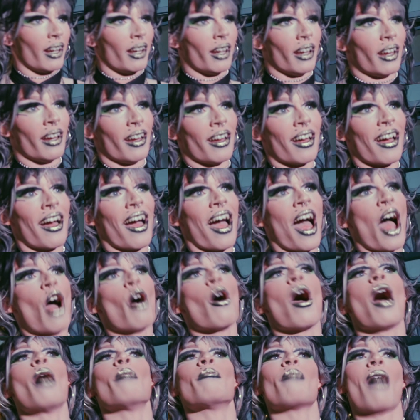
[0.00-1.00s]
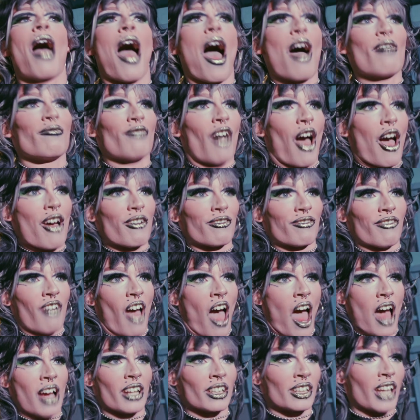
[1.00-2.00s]
we are all
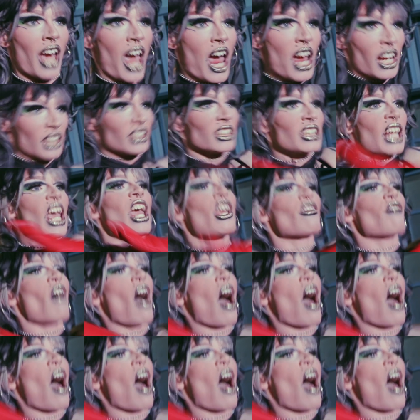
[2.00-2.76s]
suffering